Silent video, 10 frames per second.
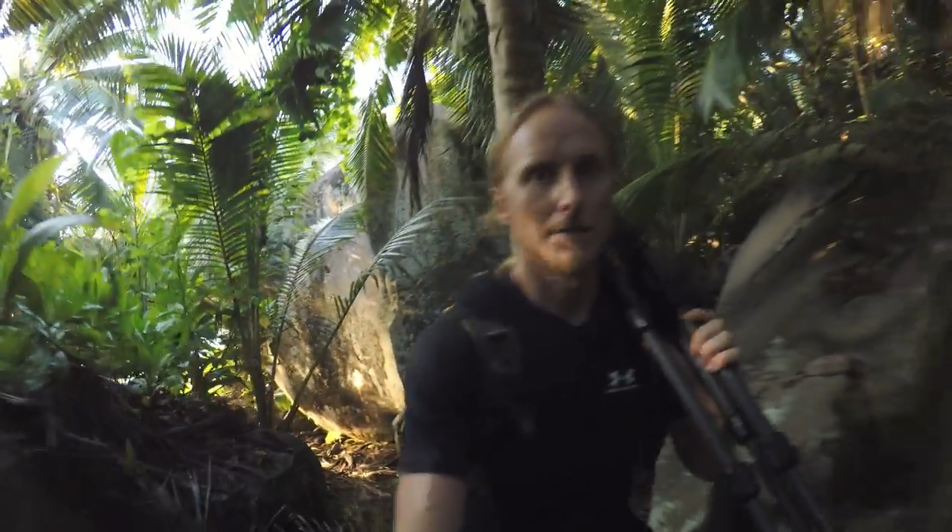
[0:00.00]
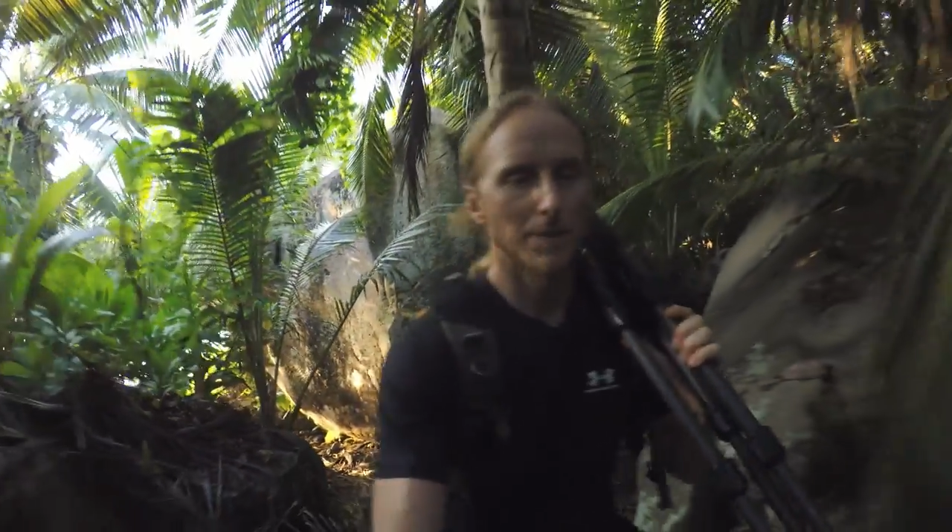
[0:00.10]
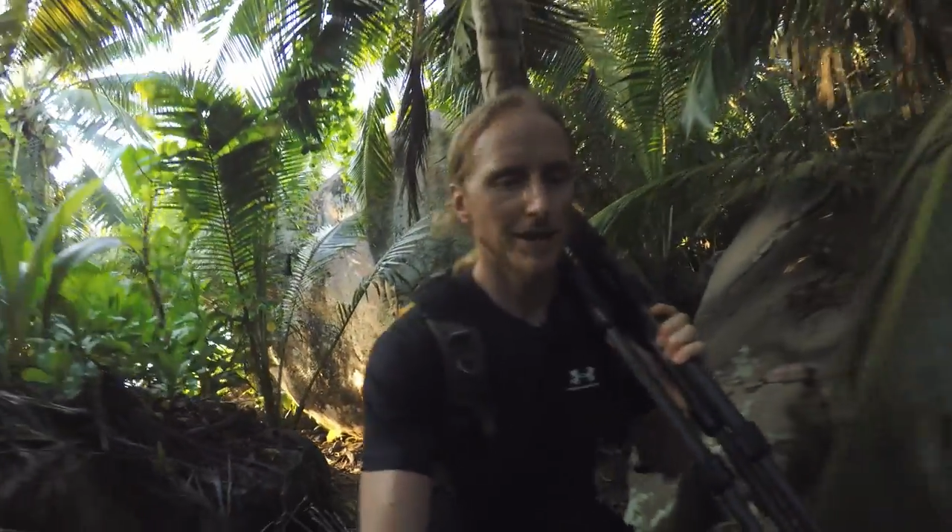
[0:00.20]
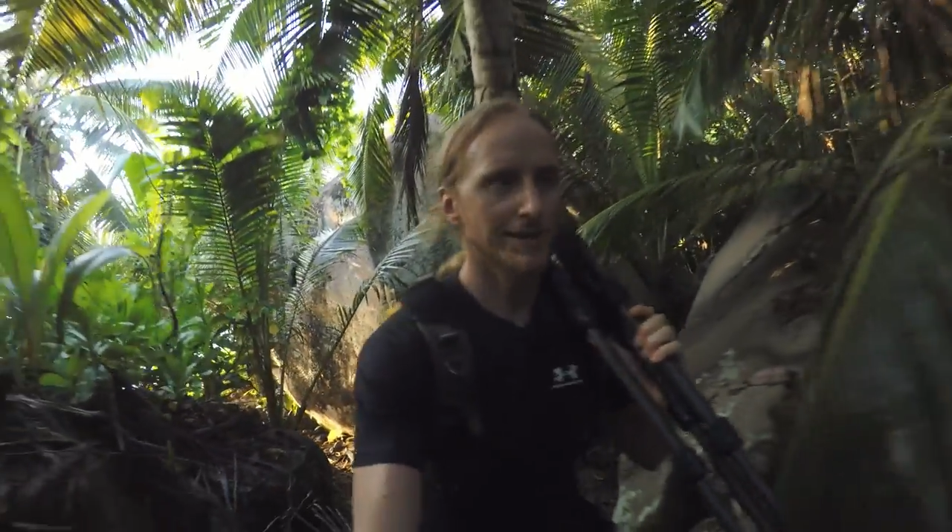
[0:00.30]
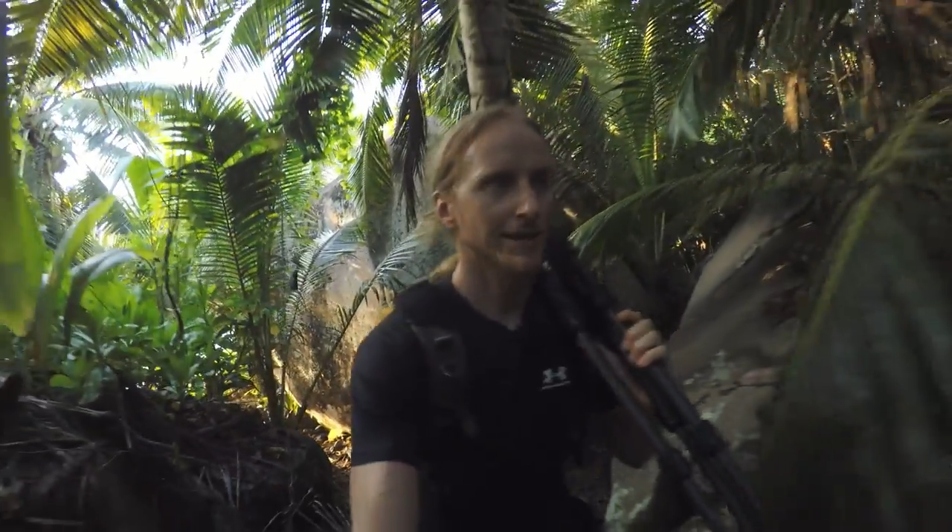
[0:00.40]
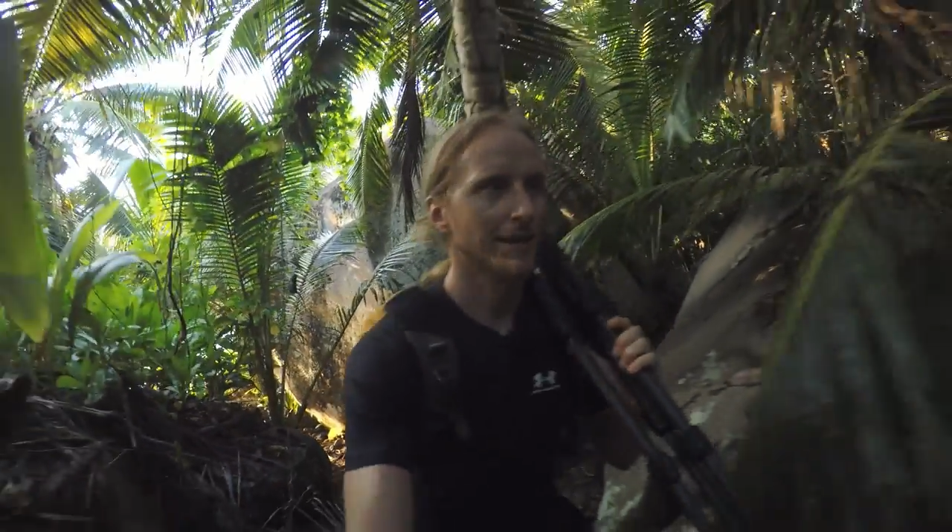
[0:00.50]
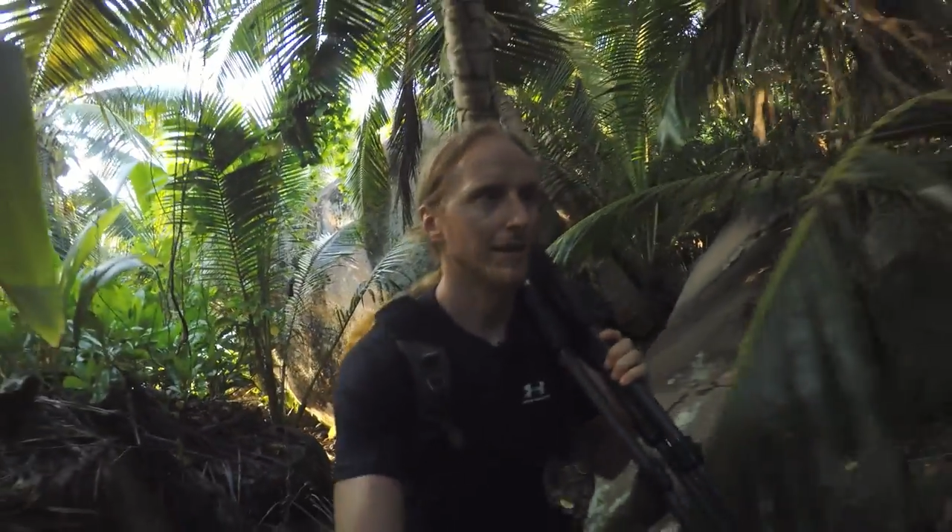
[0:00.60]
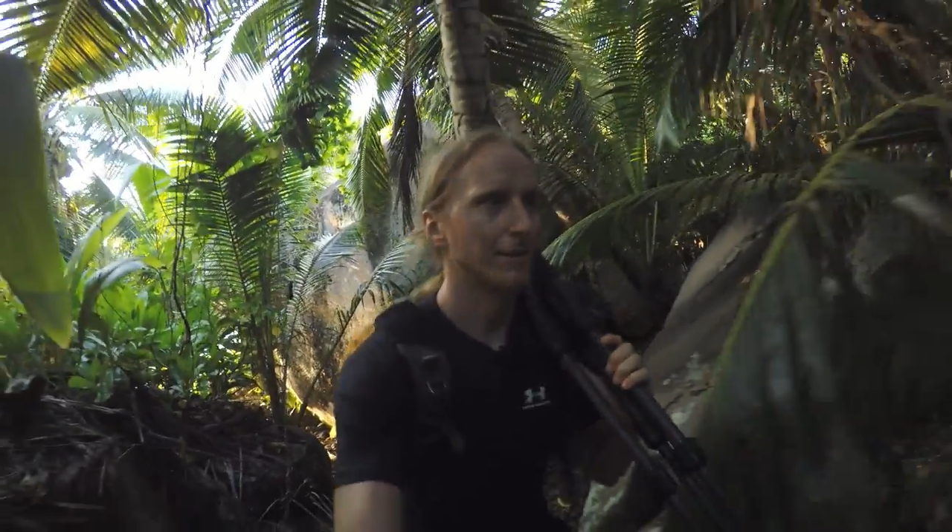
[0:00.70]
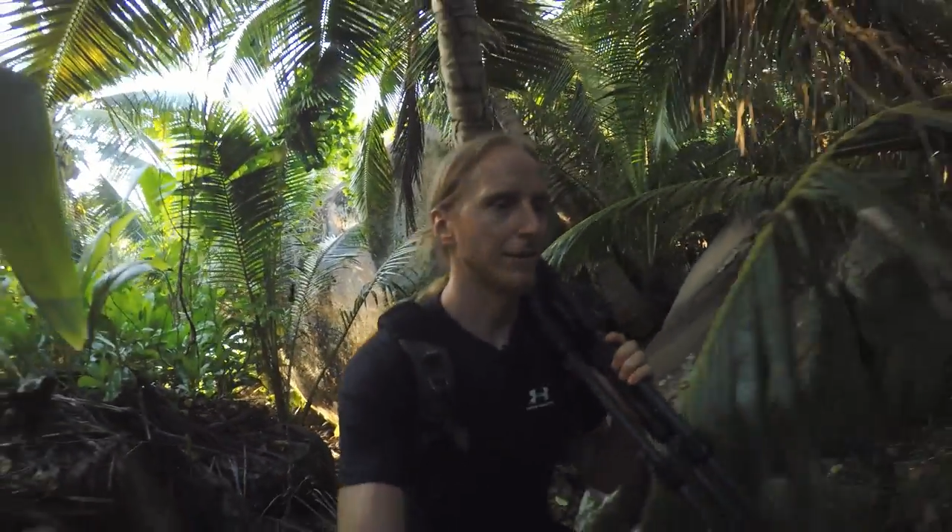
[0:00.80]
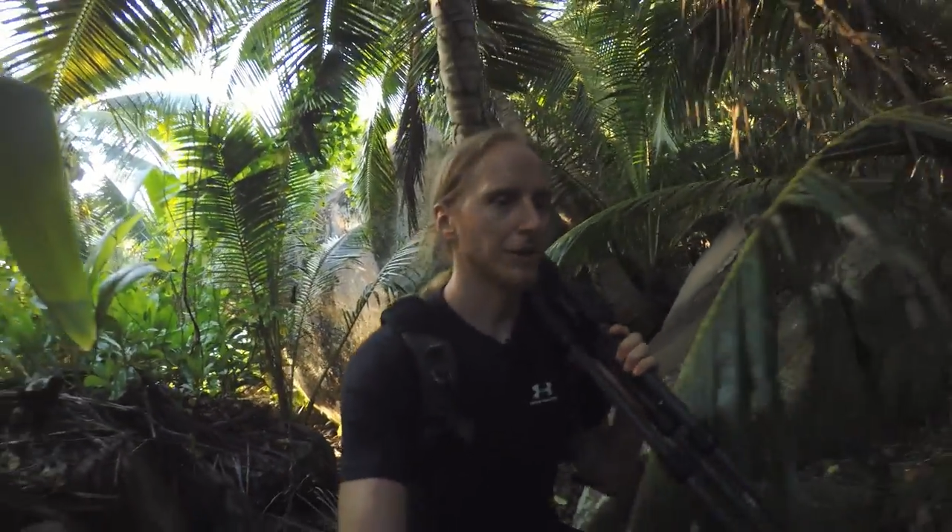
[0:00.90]
but
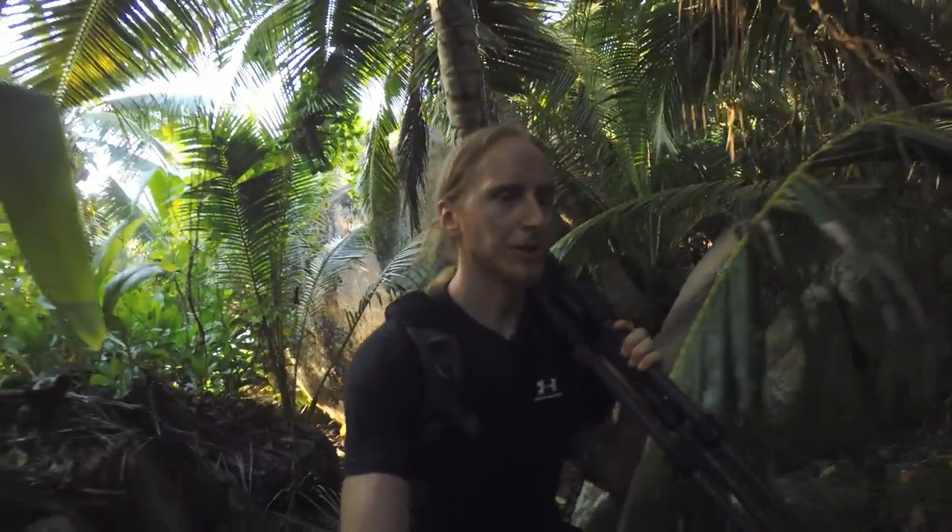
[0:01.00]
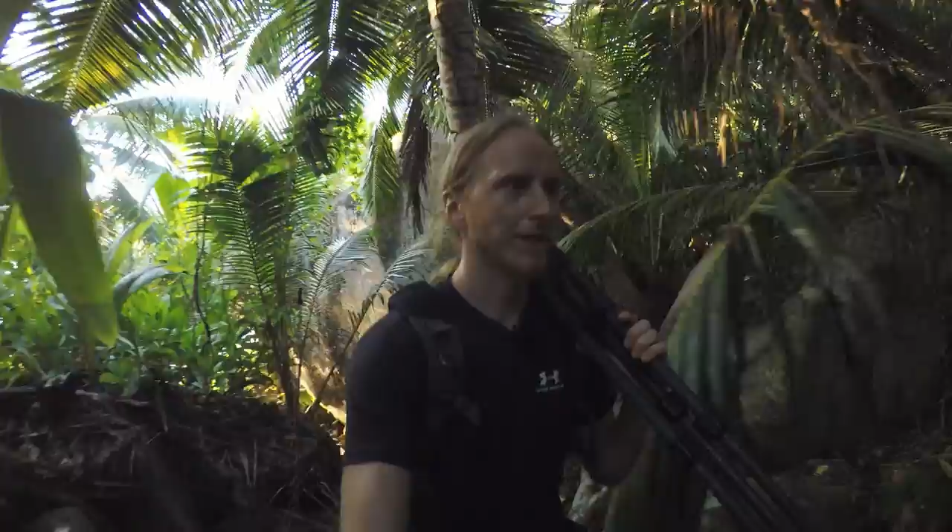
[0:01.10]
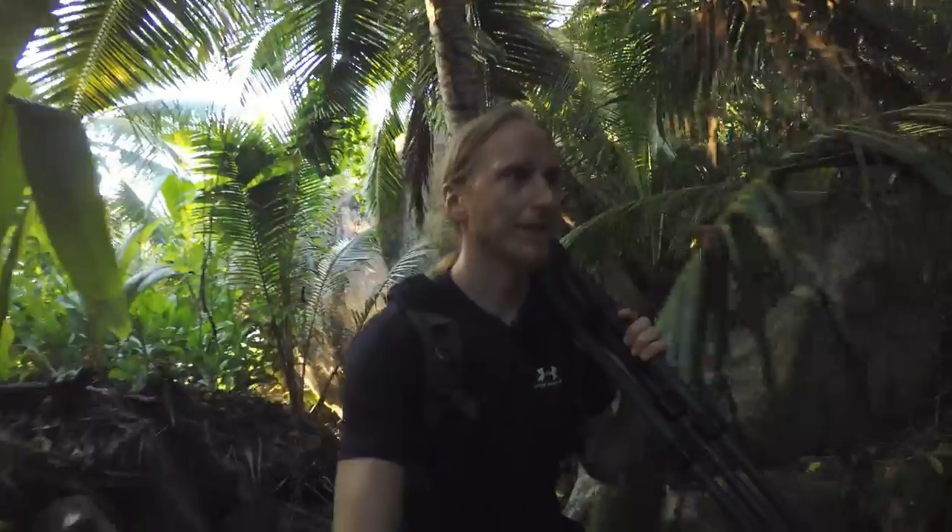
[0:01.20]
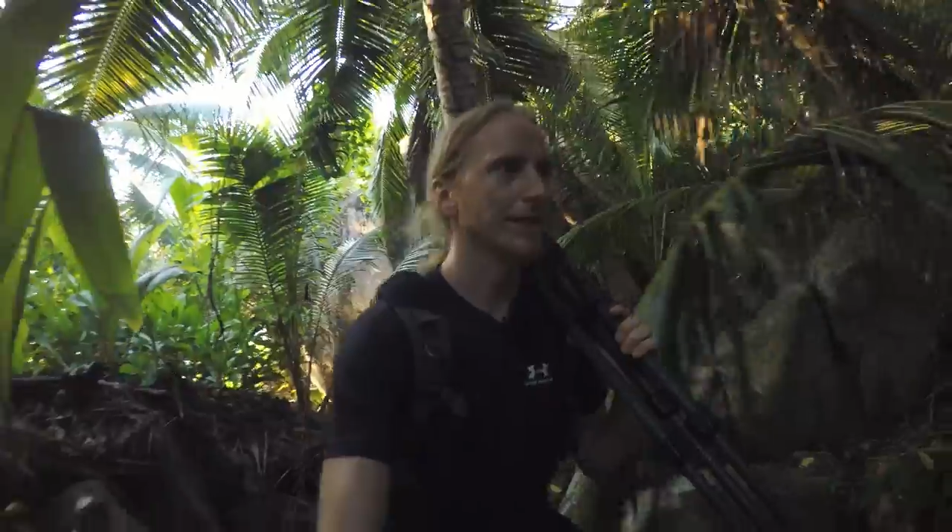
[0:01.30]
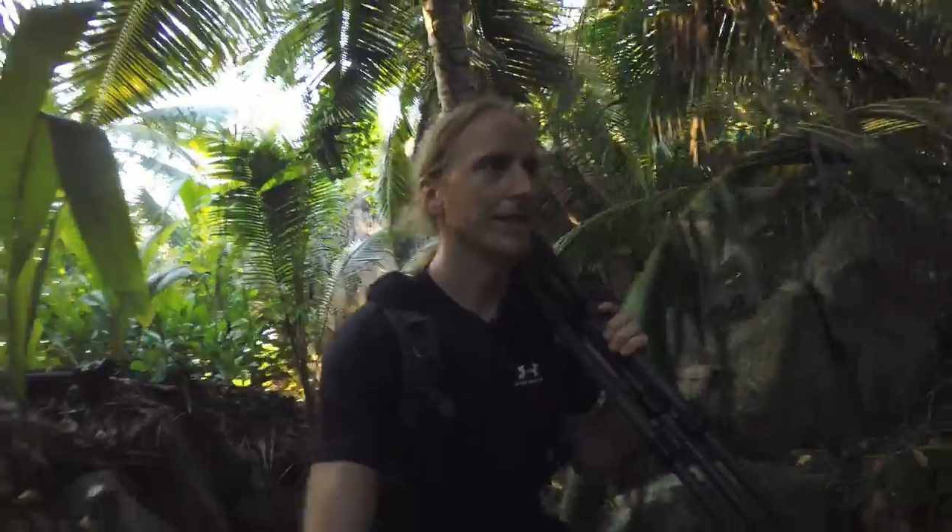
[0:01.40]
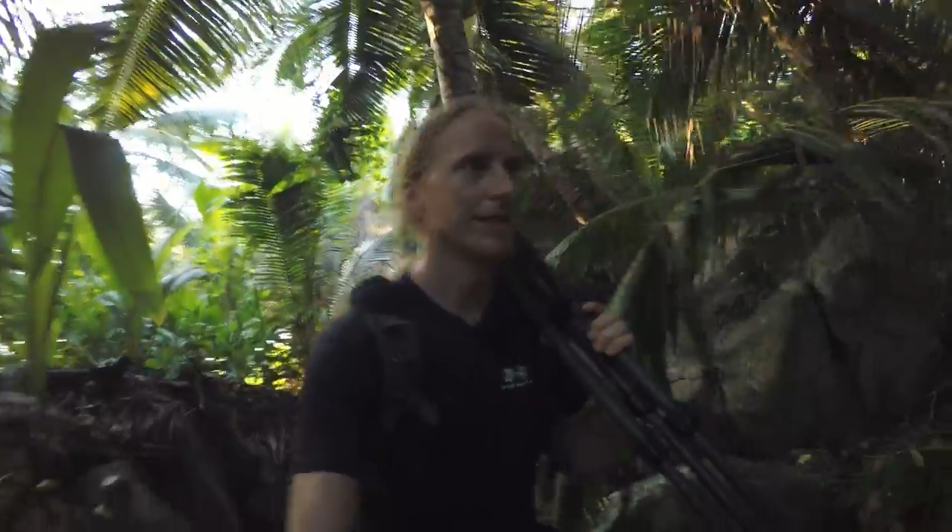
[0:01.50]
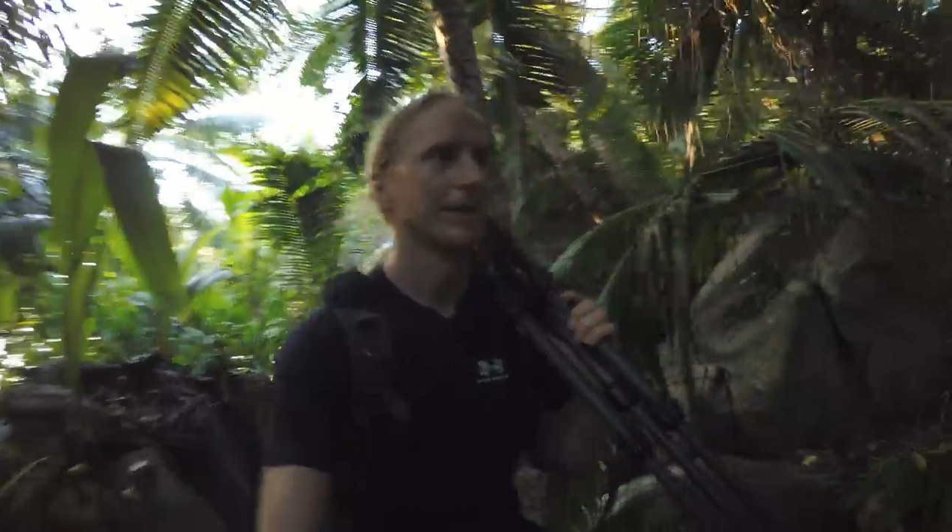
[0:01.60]
unfortunately